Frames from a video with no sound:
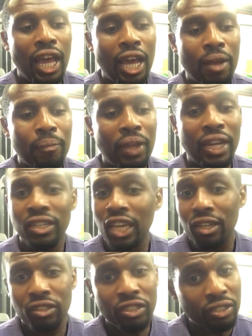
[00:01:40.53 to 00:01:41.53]
Um, and
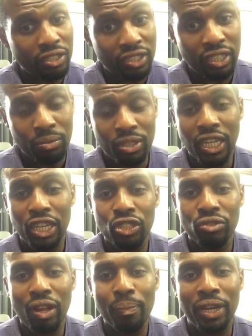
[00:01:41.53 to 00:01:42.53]
yes, it seems to get you
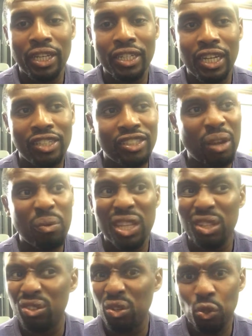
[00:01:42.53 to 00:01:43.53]
straight back into that state
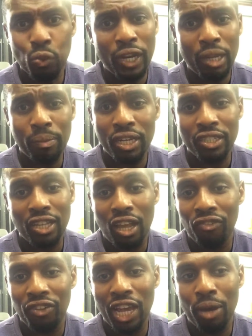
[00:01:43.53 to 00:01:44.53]
within sort of 20 minutes,
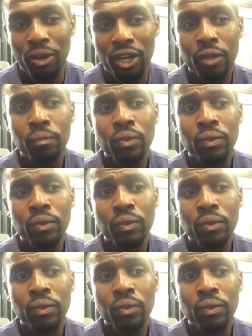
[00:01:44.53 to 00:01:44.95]
half an hour,